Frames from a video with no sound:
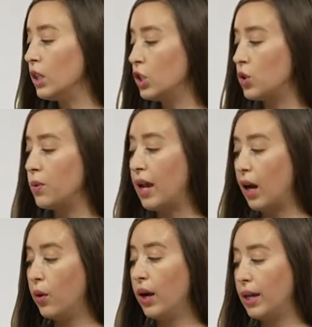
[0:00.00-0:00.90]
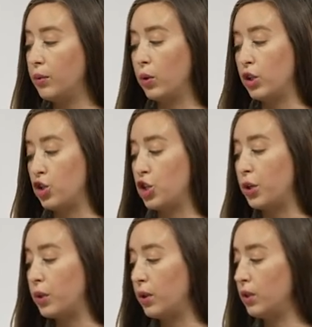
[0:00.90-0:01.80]
So now I am going to show
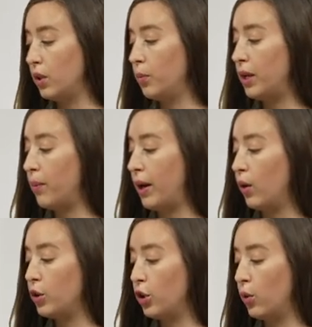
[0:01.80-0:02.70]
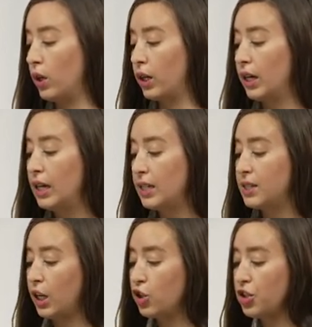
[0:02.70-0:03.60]
you a little bit about your
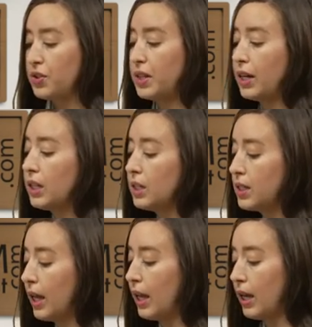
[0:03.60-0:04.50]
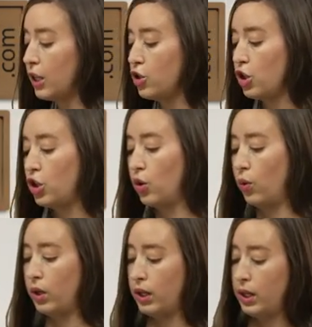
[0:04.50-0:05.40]
suction settings and
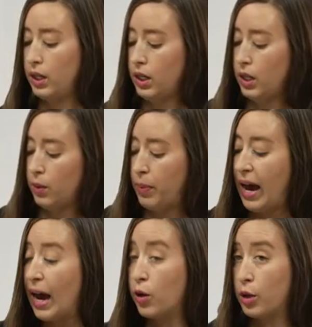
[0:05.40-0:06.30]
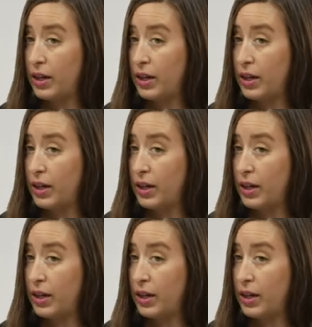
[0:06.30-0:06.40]
your power